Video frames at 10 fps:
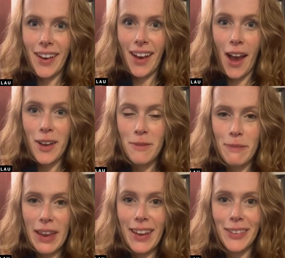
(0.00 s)
I'm
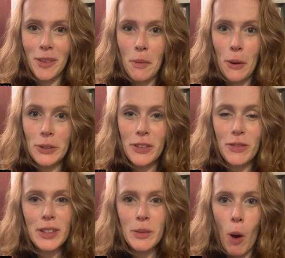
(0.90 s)
making the most of
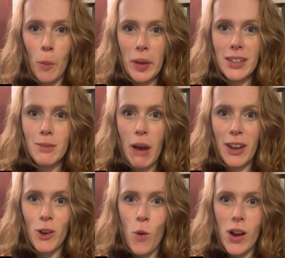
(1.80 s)
this moment by
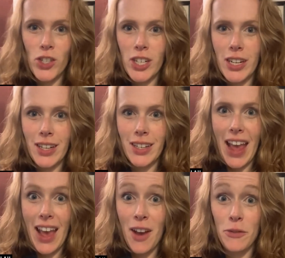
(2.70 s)
questioning
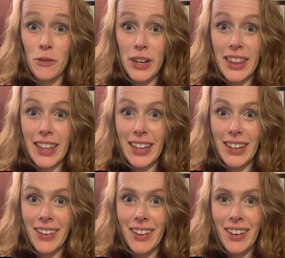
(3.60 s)
everything
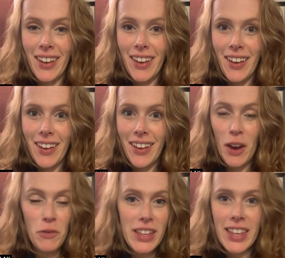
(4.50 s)

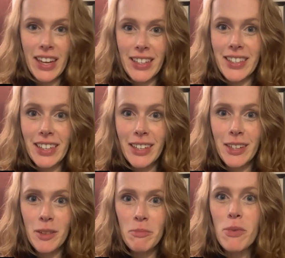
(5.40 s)
everything I did
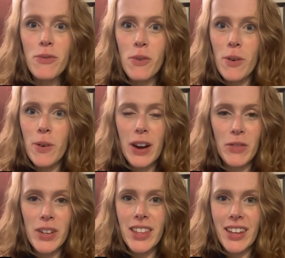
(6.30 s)
before,
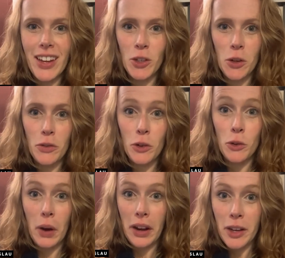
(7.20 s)
everything I took for
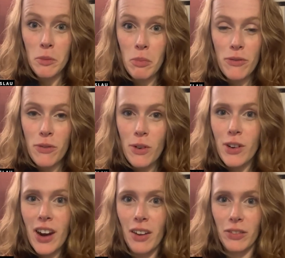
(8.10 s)
granted before,
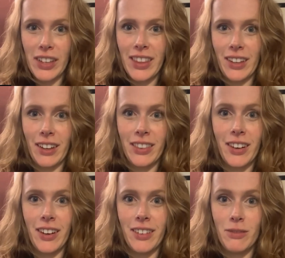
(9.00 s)
everything I
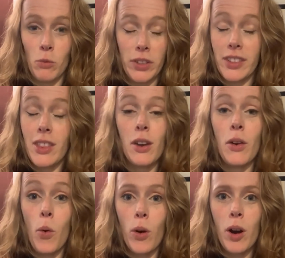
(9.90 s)
thought was the
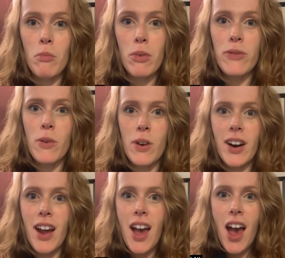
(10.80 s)
norm before.
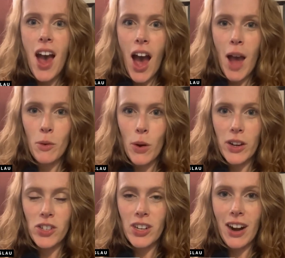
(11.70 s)
I'm
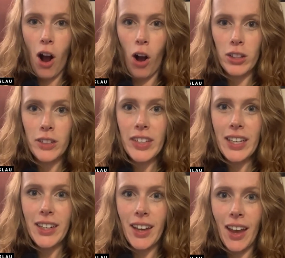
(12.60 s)
questioning all of it
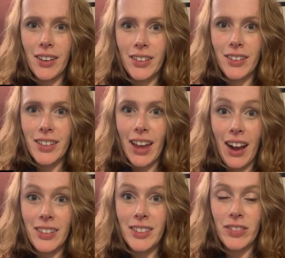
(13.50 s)
and
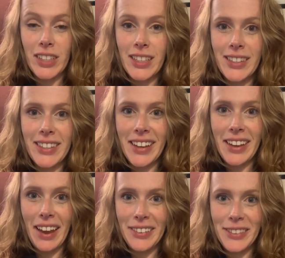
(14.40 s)
actively seeking
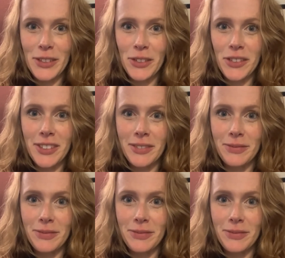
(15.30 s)
answers.